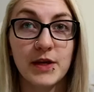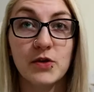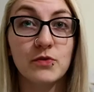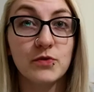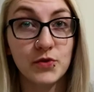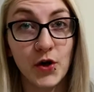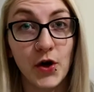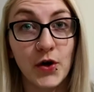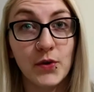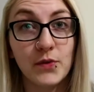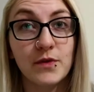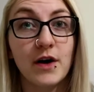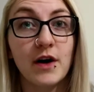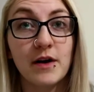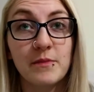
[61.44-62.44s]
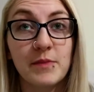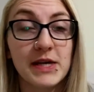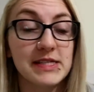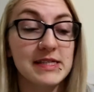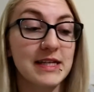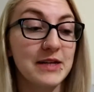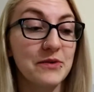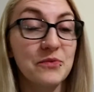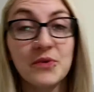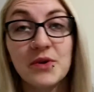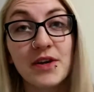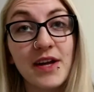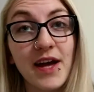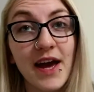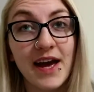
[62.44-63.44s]
you'll know that I basically
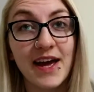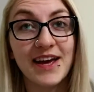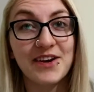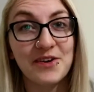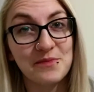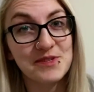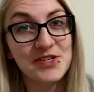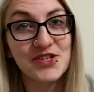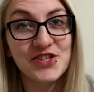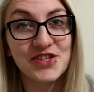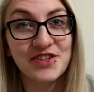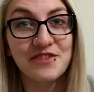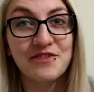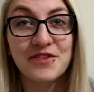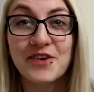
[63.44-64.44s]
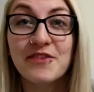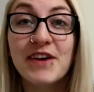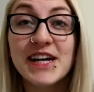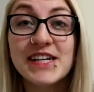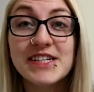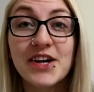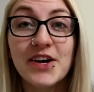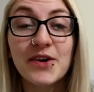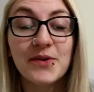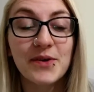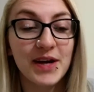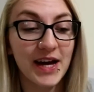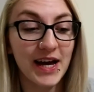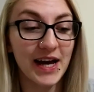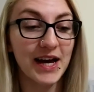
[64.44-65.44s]
won a competition on Free Radio
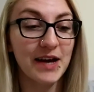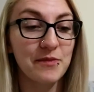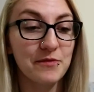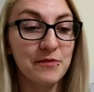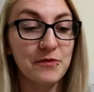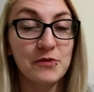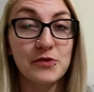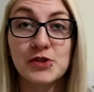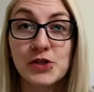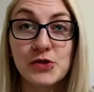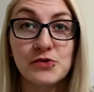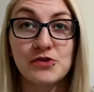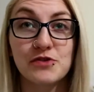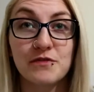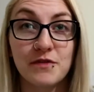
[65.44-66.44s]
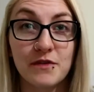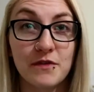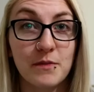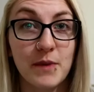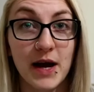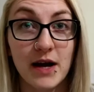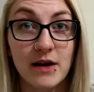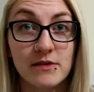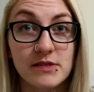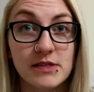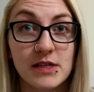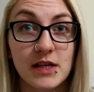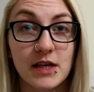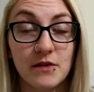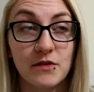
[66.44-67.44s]
for a
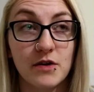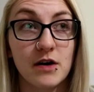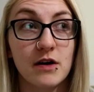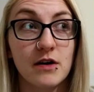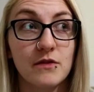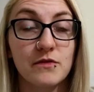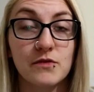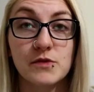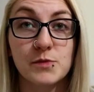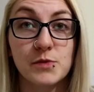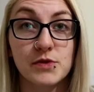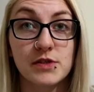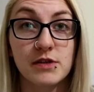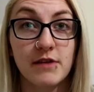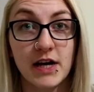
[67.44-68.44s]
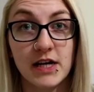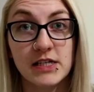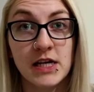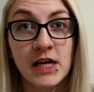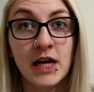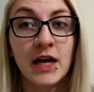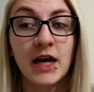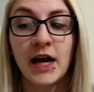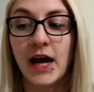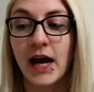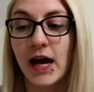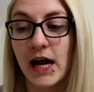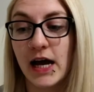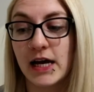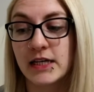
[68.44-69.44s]
£250 gift card for Sports Direct.
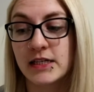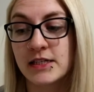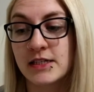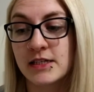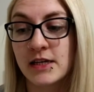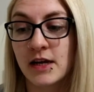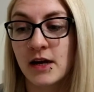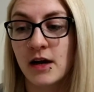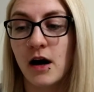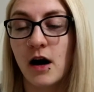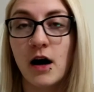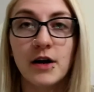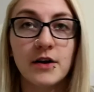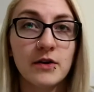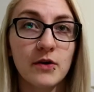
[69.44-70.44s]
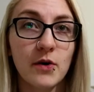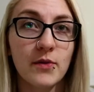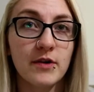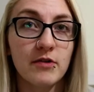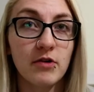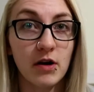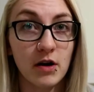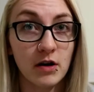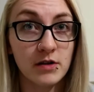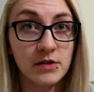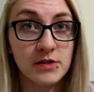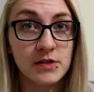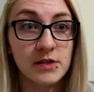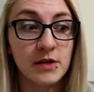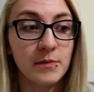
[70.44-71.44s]
And I don't go in there a
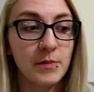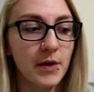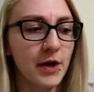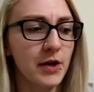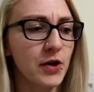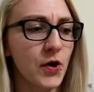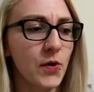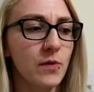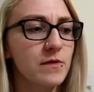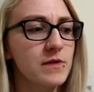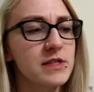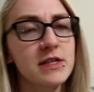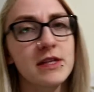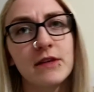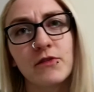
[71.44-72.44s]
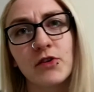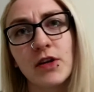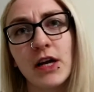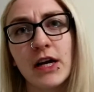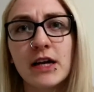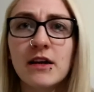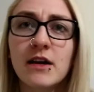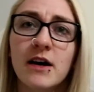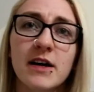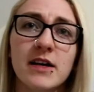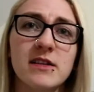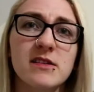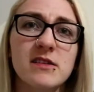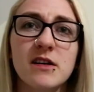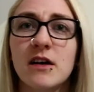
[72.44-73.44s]
lot, but I know obviously they've got like
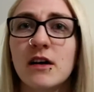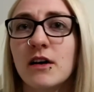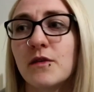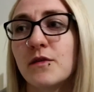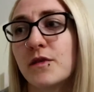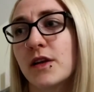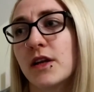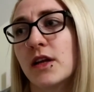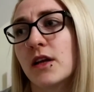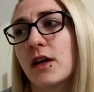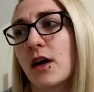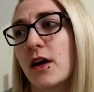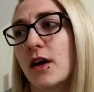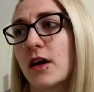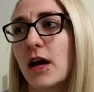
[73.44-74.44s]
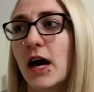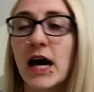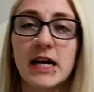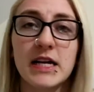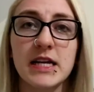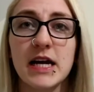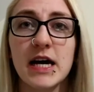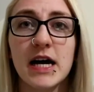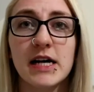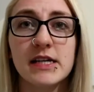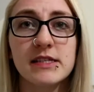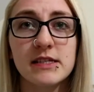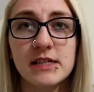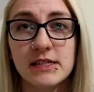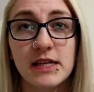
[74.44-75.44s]
Nike stuff and like
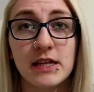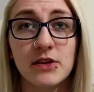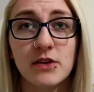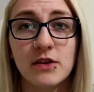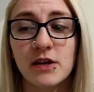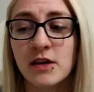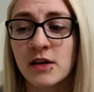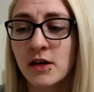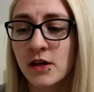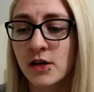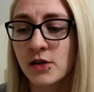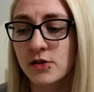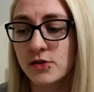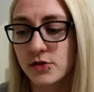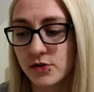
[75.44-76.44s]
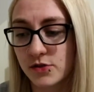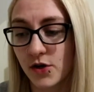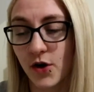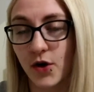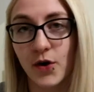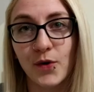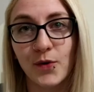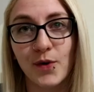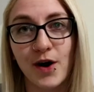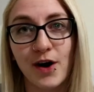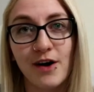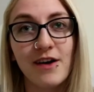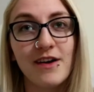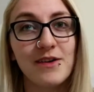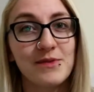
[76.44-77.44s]
Adidas and this, that and the other. So
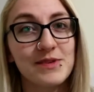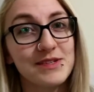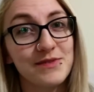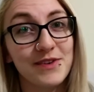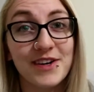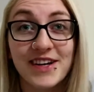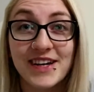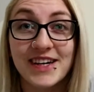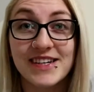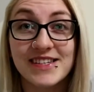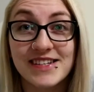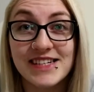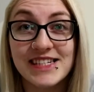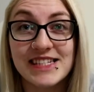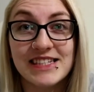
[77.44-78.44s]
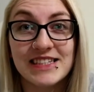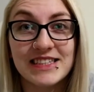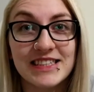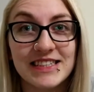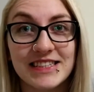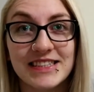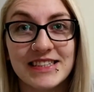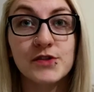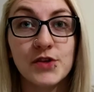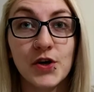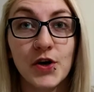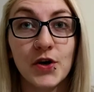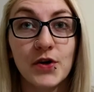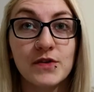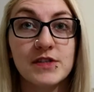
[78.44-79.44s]
I'm very excited.
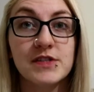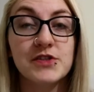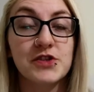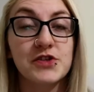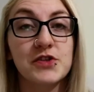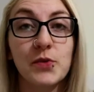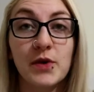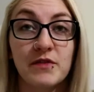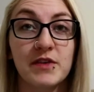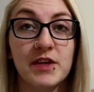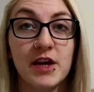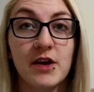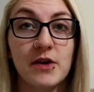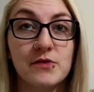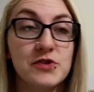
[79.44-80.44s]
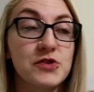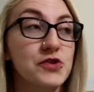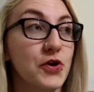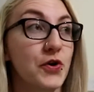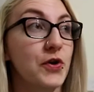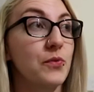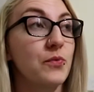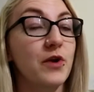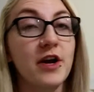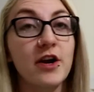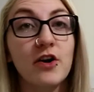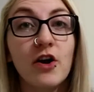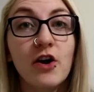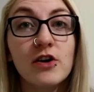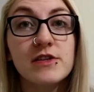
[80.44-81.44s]
So this is just a quick video to show you what I
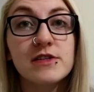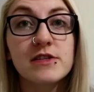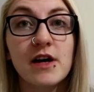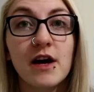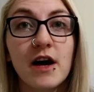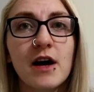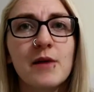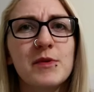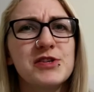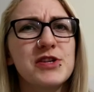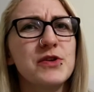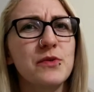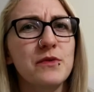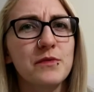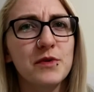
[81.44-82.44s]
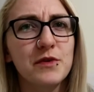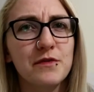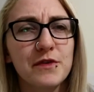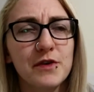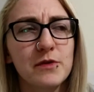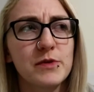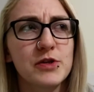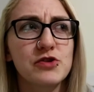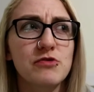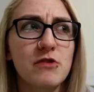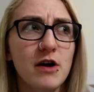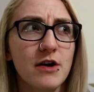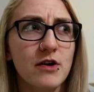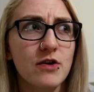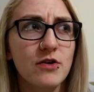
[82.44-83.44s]
got. I don't know if I'm gonna film a
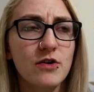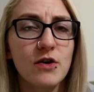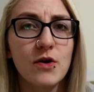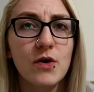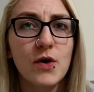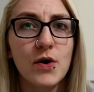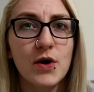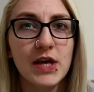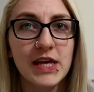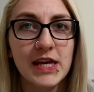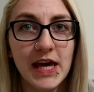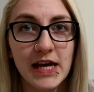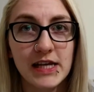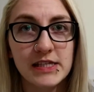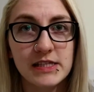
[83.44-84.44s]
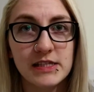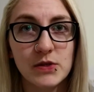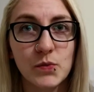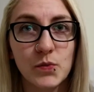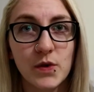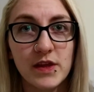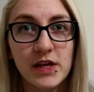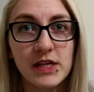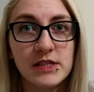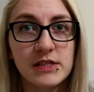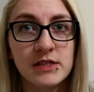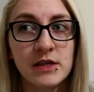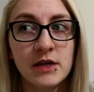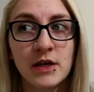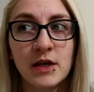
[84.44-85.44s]
try on yet with it,